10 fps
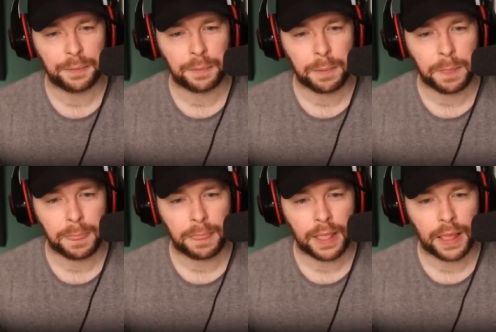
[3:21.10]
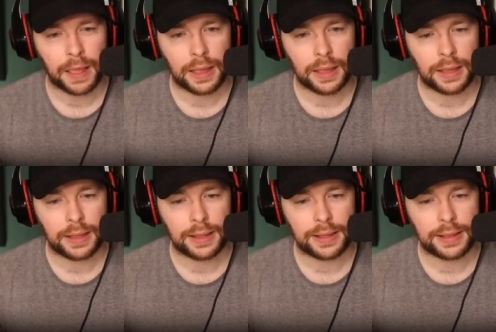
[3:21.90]
oh my God. Let's talk
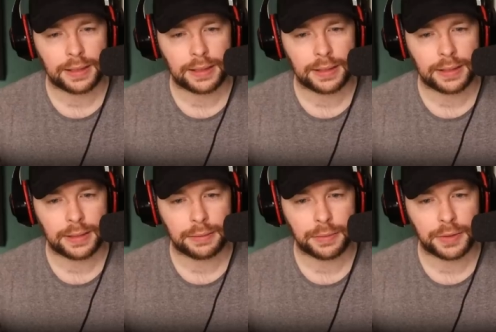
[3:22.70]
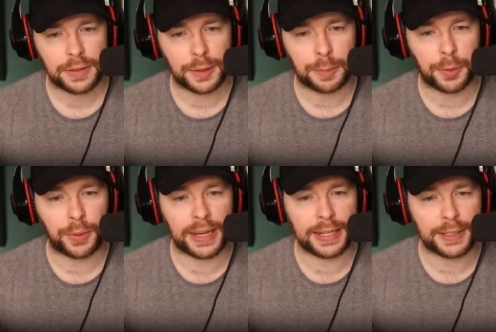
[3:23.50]
about, let's talk about the parade. Sweating. Let's talk about
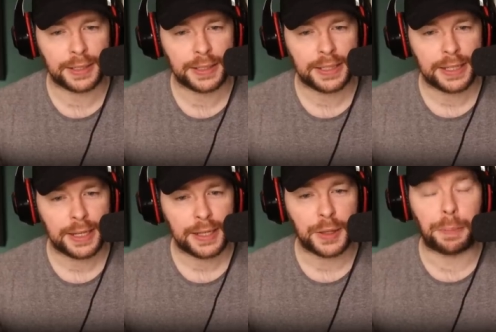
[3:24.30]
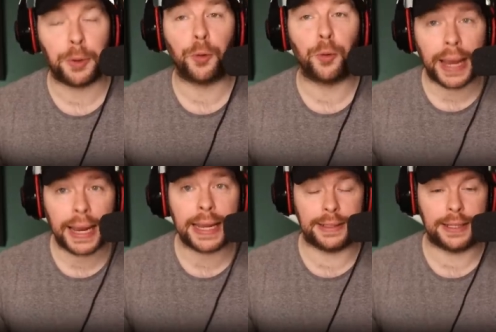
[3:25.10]
parade. the parade now, man. The
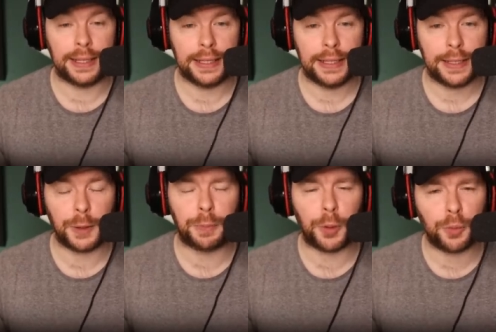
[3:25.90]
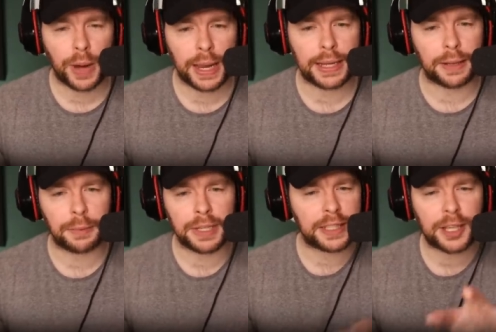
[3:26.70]
parade. The parade.
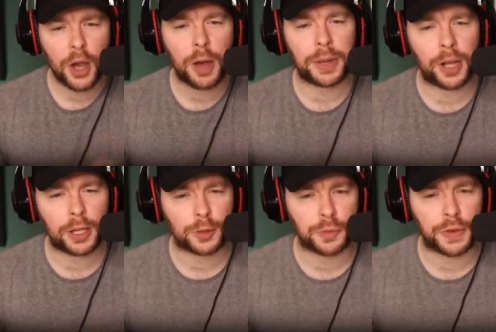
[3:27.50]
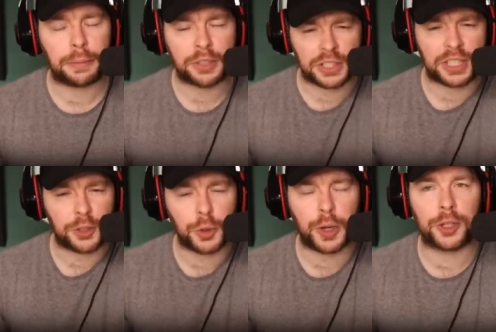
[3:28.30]
He, he can't be an Arsenal fan because he said
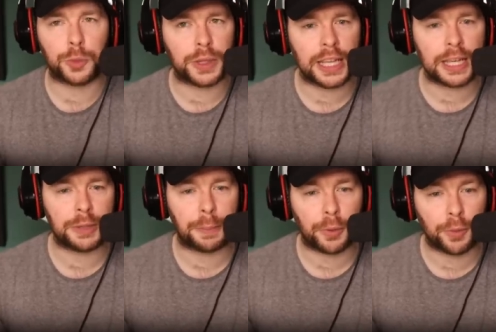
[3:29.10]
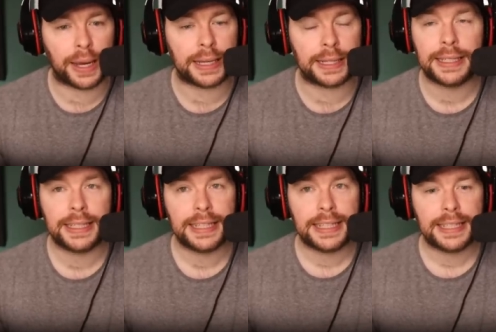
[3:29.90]
you guys will win the league, but the parade.
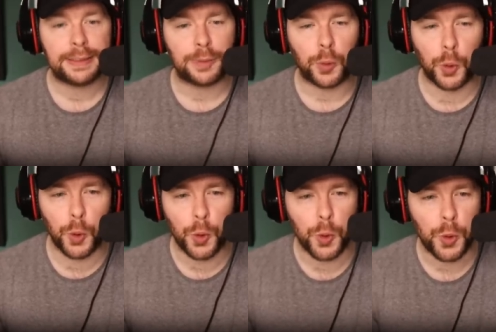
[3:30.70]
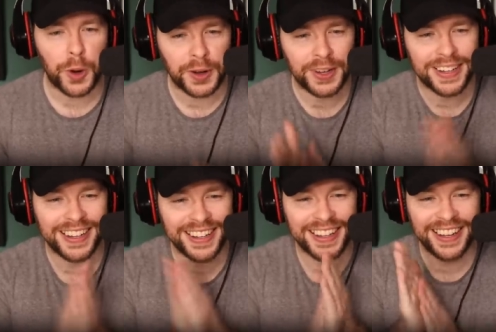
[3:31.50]
Ooh. Yeah, man. Where I'm we...
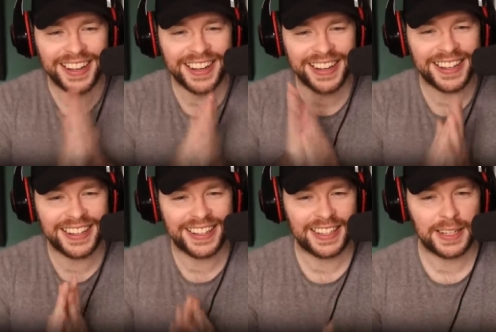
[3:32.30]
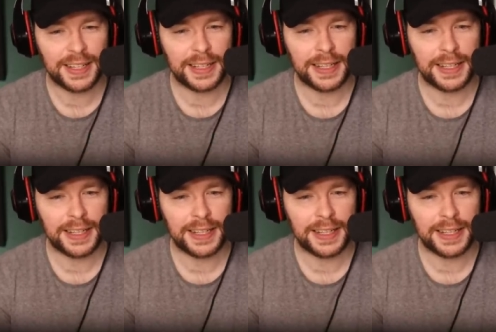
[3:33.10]
sweating. Martinelli's got a goal and assist.